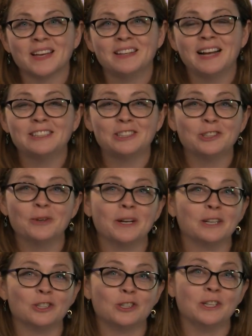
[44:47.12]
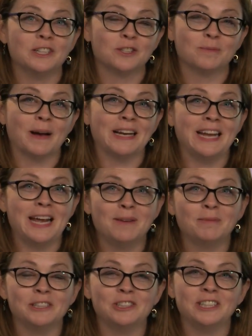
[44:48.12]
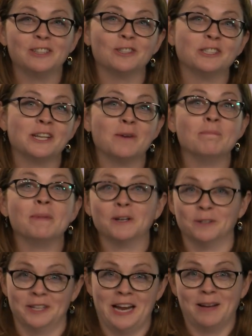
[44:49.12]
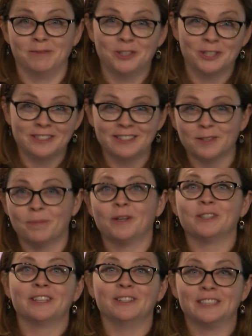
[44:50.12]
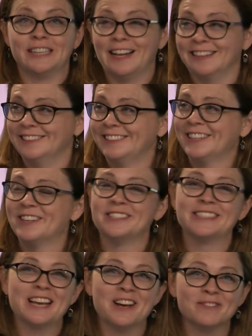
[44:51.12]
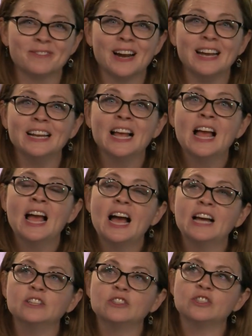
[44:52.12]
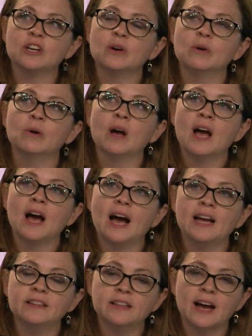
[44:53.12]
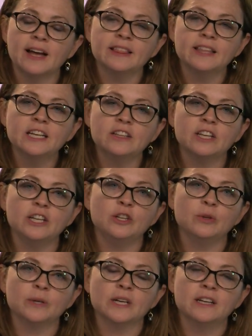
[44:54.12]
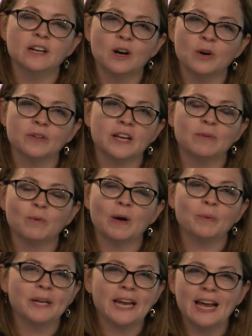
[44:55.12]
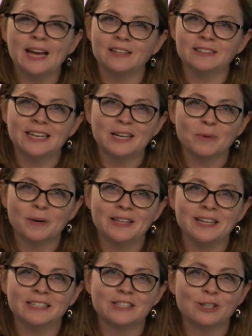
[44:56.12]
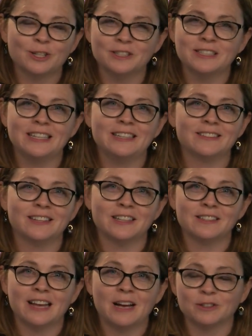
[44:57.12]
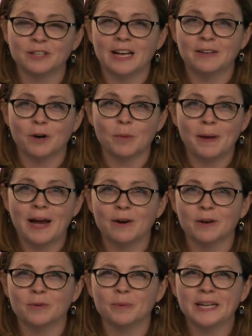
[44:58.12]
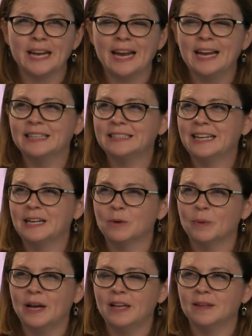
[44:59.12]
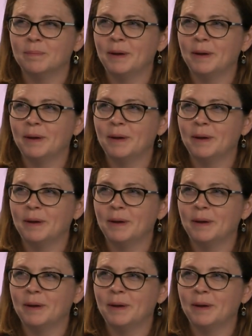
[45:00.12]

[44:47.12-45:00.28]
not just knowing her students by name, but she learns their middle names just as a personal challenge to herself, right? And so I think that you can know that while we can't take away the uncertainty, because that's outside of our power, we can't take away the